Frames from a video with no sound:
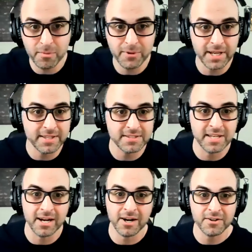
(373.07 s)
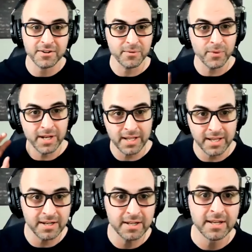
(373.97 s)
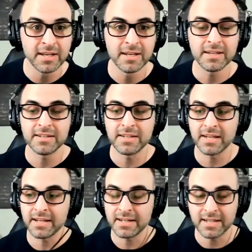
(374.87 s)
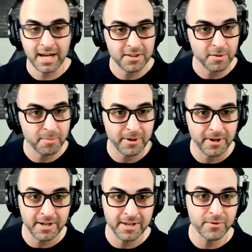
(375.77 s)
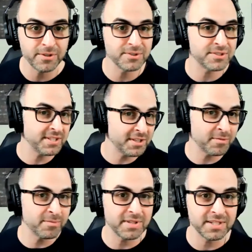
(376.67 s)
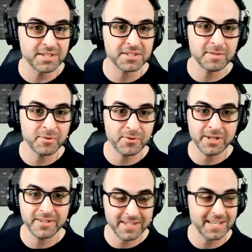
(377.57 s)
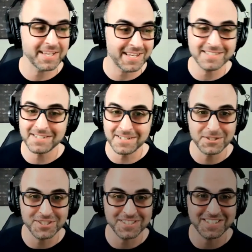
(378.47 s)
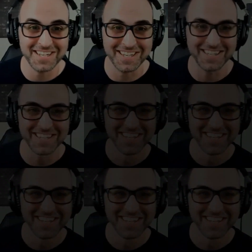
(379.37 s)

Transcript: to play this character. He went in, did it, got the part. And when you see him in Jerry Maguire, you're like, yeah, that's an unctuous guy.